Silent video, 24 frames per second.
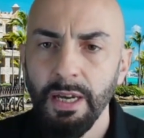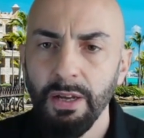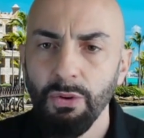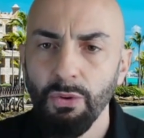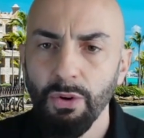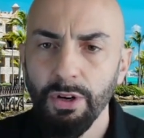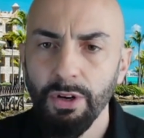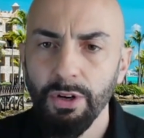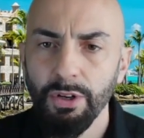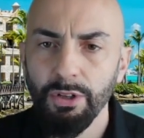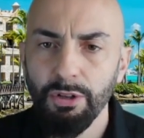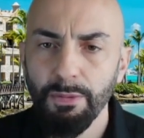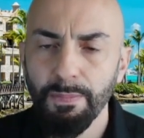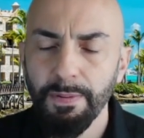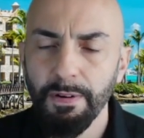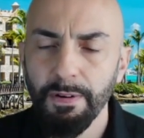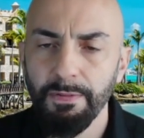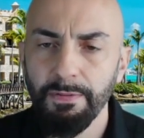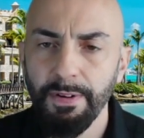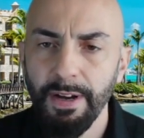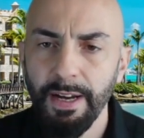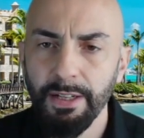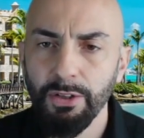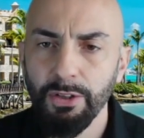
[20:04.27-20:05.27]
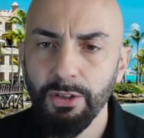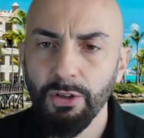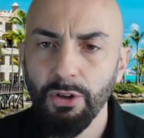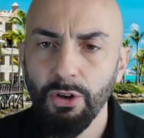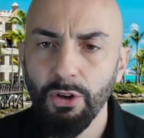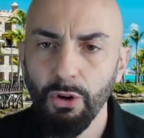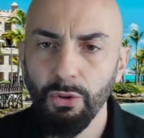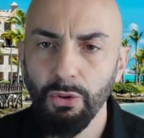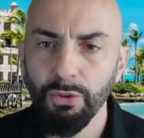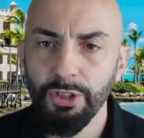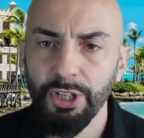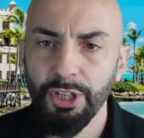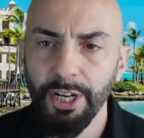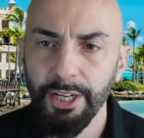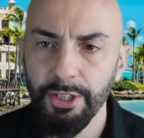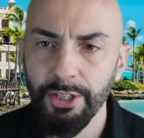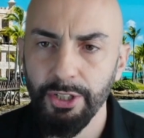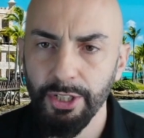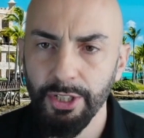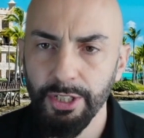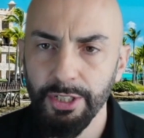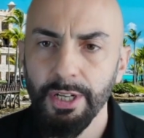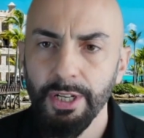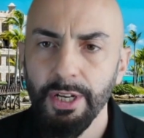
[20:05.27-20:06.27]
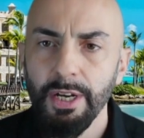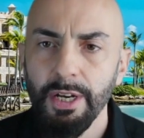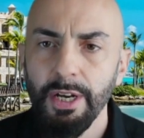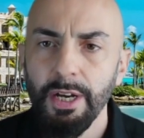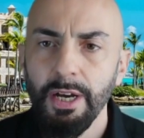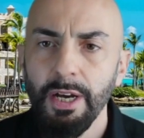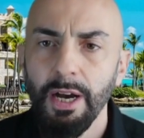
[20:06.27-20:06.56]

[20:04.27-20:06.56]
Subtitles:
in order to prevent code changes.